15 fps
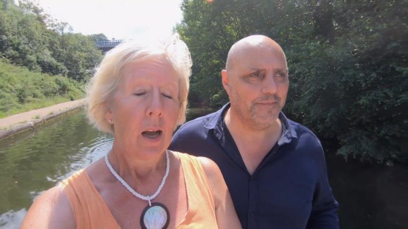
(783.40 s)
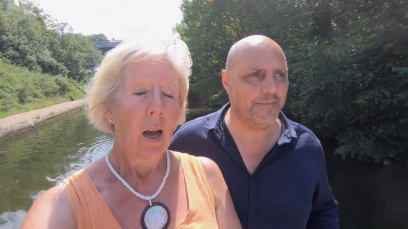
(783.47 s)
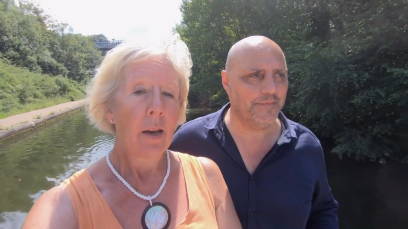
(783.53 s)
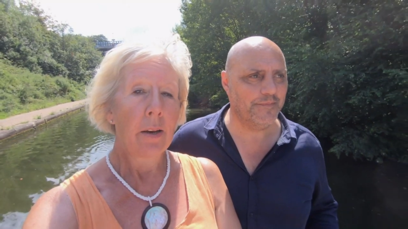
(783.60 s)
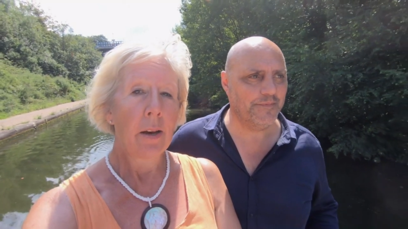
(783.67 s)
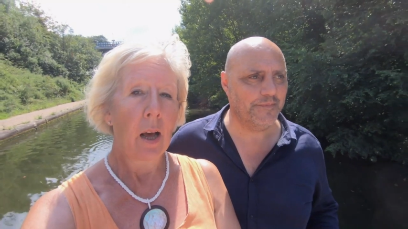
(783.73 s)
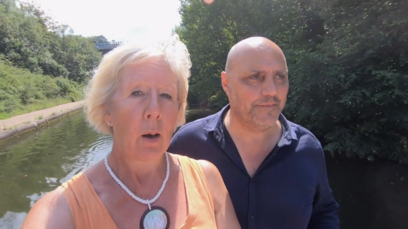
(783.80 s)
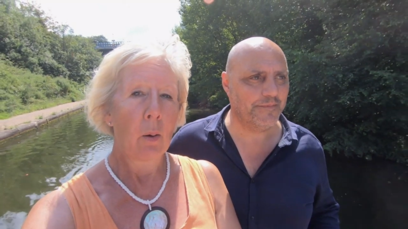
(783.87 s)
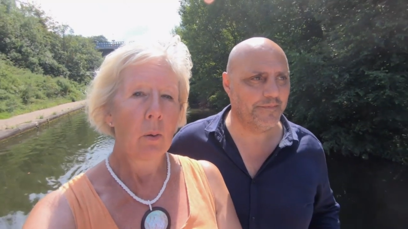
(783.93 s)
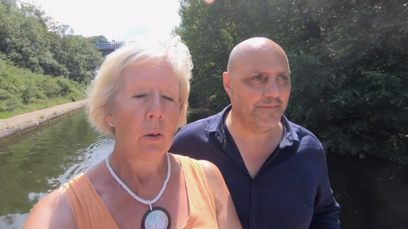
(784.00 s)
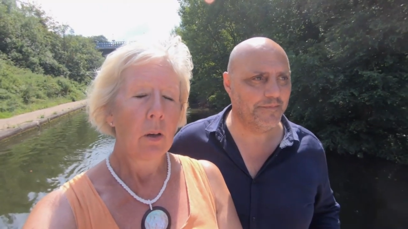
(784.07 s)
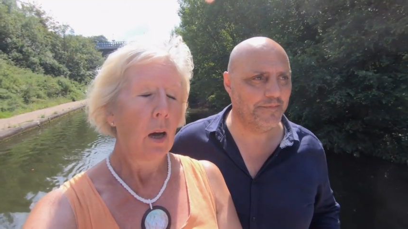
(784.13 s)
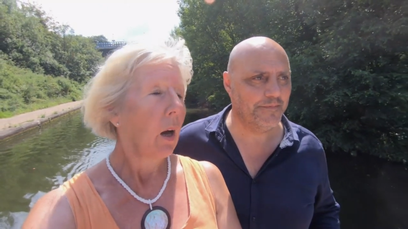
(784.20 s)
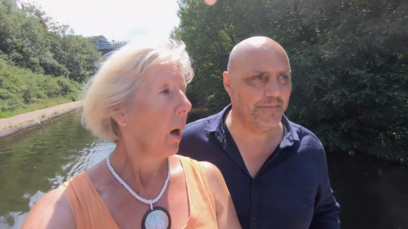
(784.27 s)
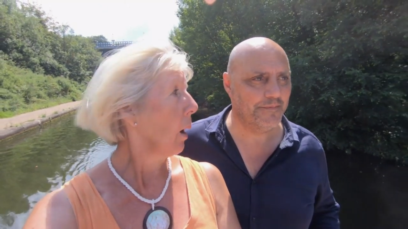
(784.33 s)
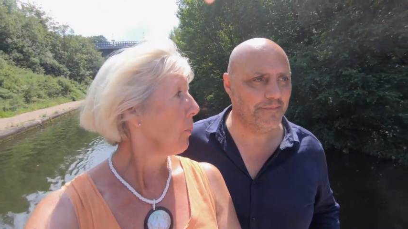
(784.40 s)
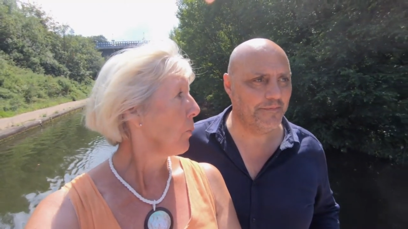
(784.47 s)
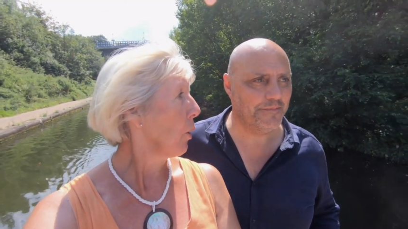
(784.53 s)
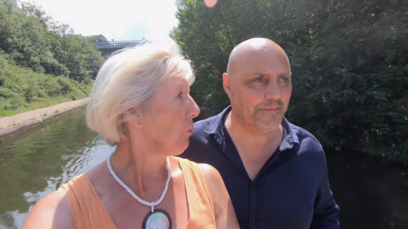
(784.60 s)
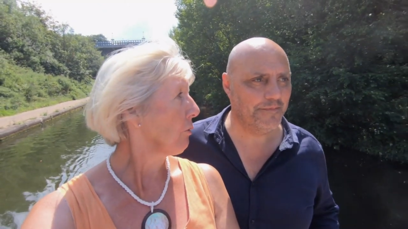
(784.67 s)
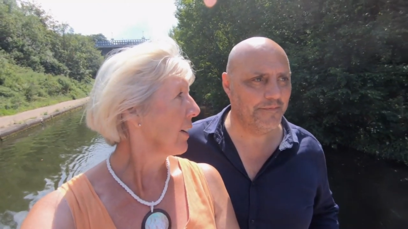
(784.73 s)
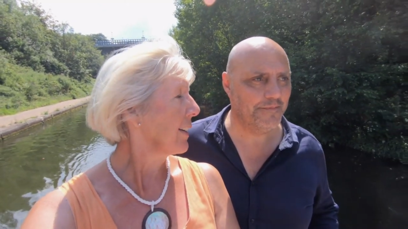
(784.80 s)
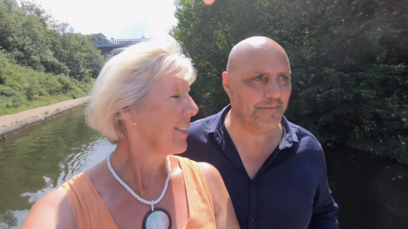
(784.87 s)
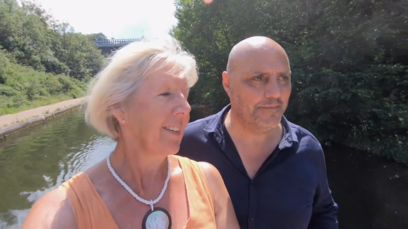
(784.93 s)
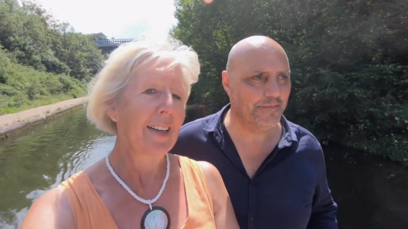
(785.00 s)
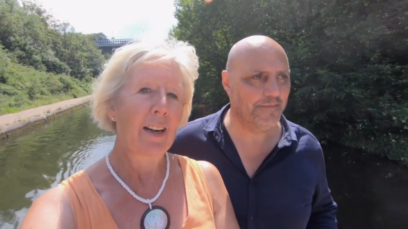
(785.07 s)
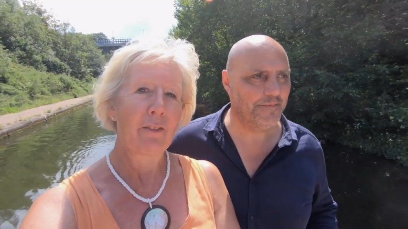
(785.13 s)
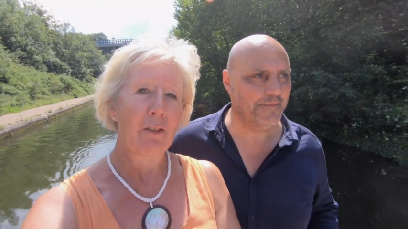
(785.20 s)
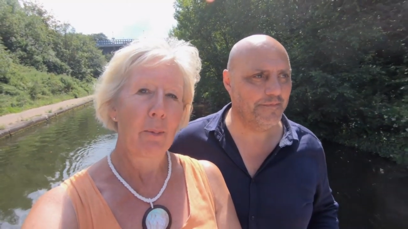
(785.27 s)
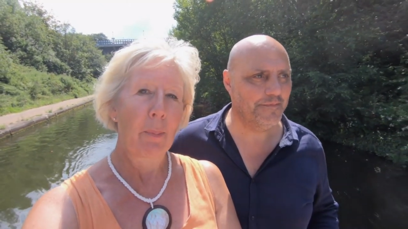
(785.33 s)
Speaker 1: And no, I'm not
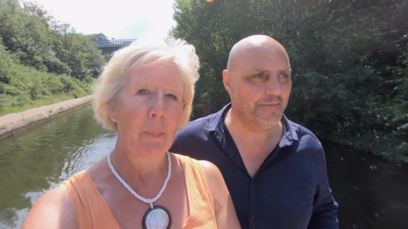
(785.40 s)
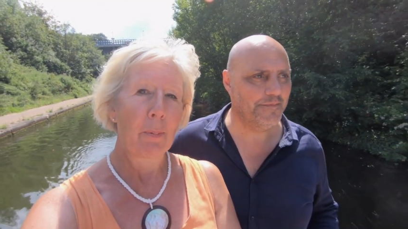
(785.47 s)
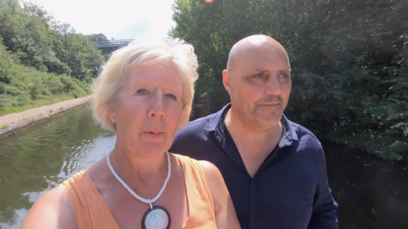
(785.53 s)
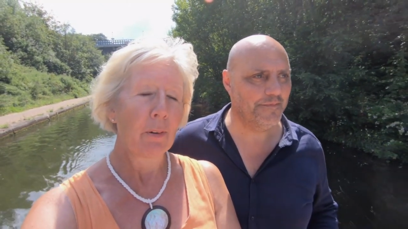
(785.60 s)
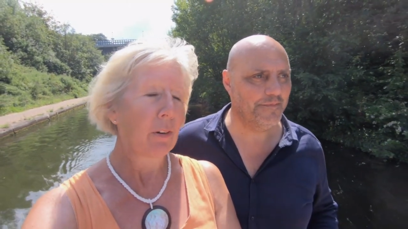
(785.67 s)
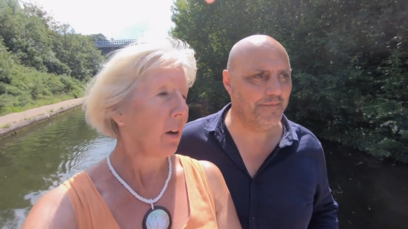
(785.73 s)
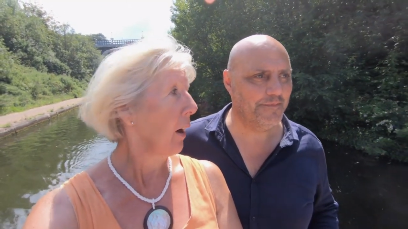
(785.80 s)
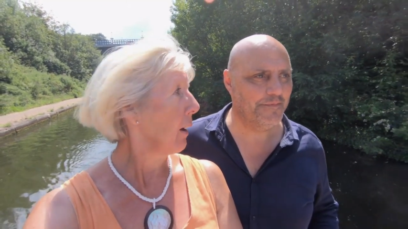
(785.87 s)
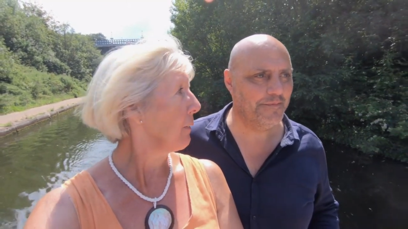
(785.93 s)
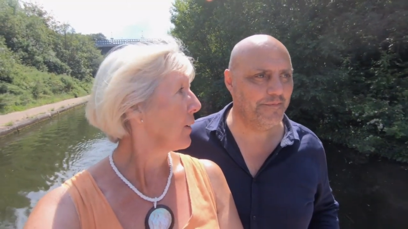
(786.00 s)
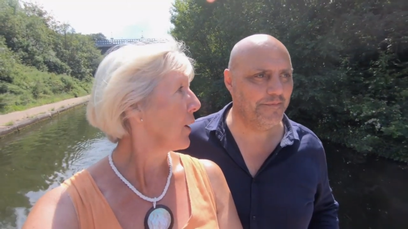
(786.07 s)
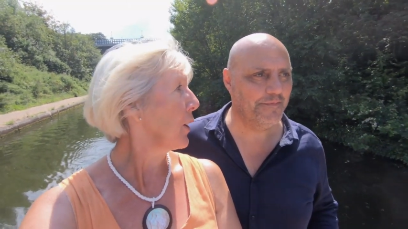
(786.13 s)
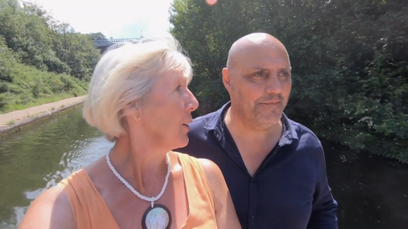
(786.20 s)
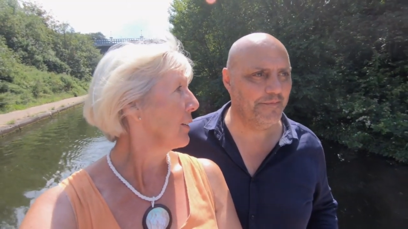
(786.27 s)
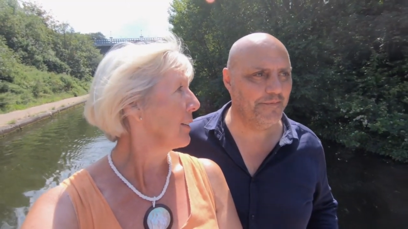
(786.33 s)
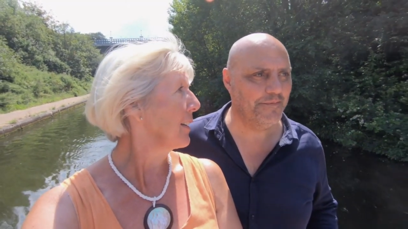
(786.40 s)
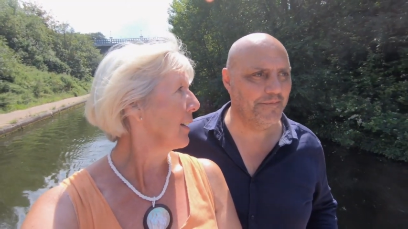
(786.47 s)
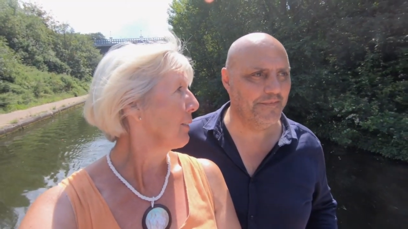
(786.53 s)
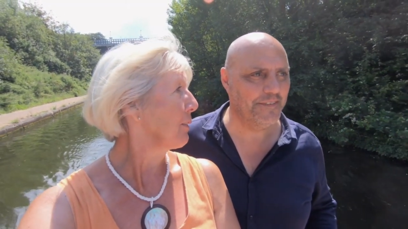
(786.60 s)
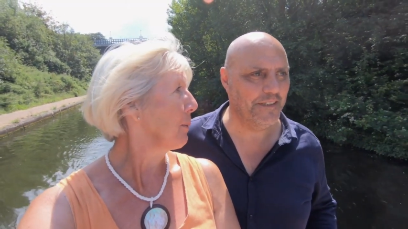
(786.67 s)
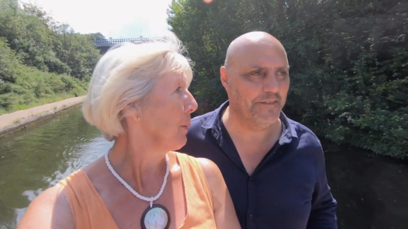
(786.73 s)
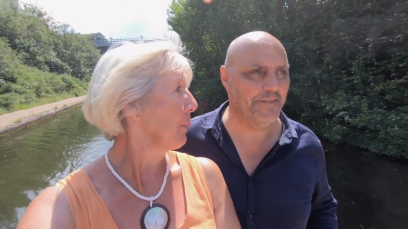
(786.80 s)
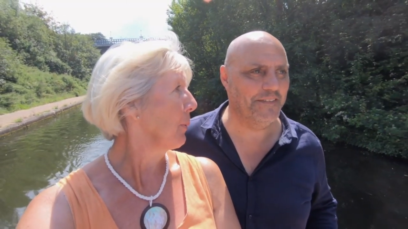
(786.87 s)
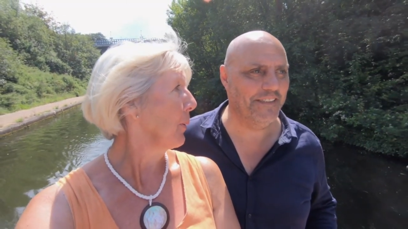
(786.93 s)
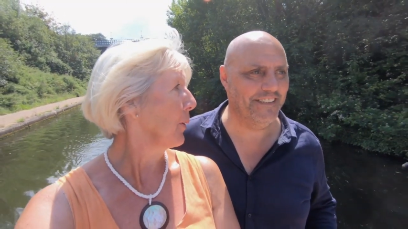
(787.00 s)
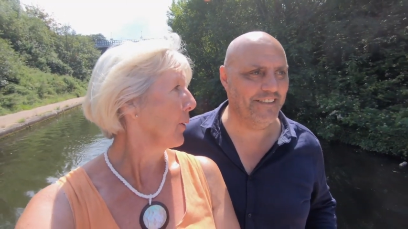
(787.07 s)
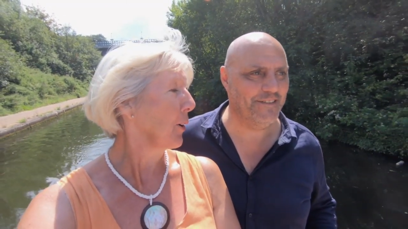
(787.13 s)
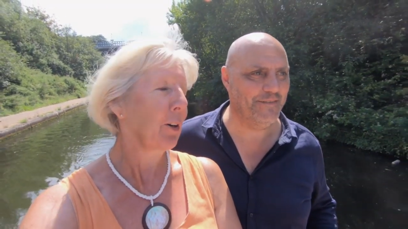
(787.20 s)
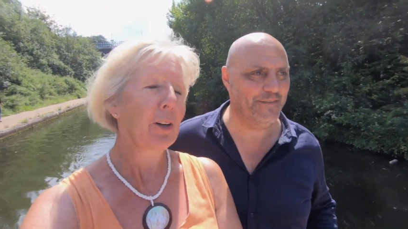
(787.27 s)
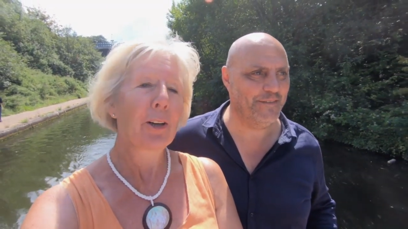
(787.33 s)
reading it from a book, I've learnt it from a book.